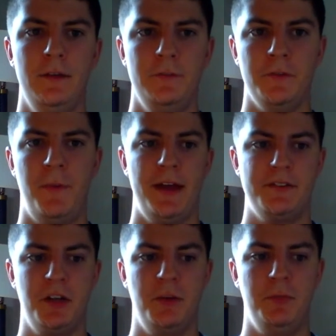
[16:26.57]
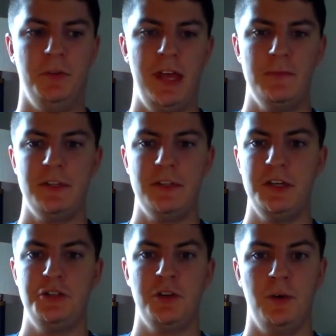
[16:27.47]
The past couple of games, he
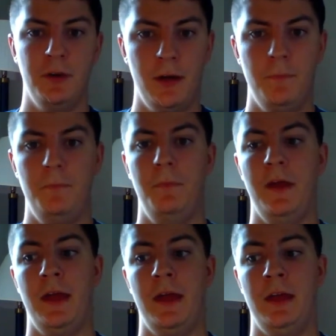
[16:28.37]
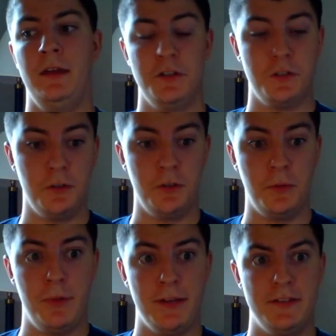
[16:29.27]
showed up, and he showed up
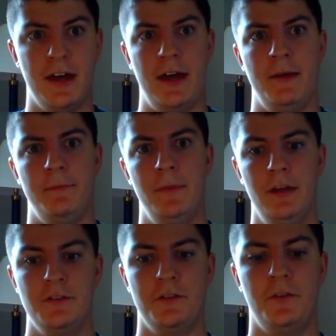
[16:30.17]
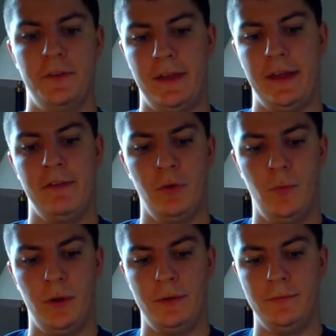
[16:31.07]
big time, showing that
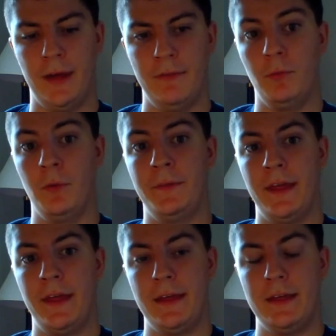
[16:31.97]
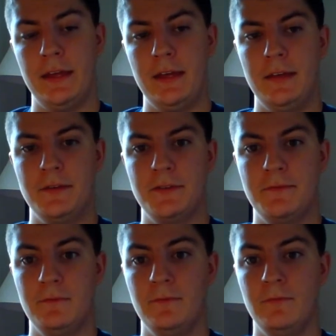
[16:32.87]
everyone that he's
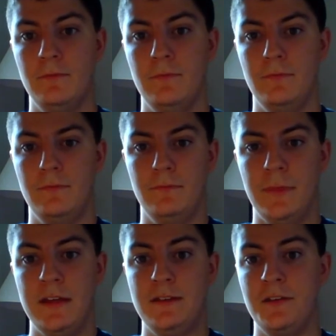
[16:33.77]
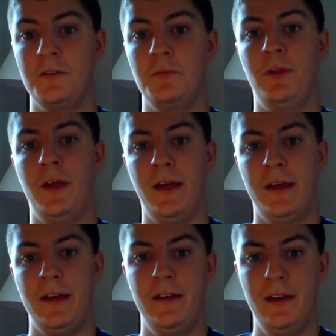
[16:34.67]
here to
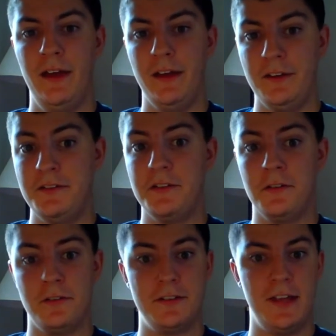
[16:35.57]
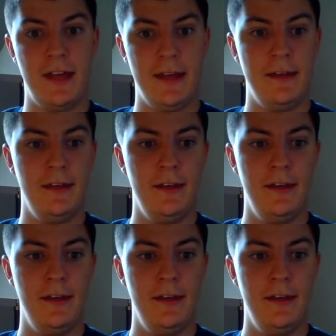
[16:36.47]
play and he's here to stay.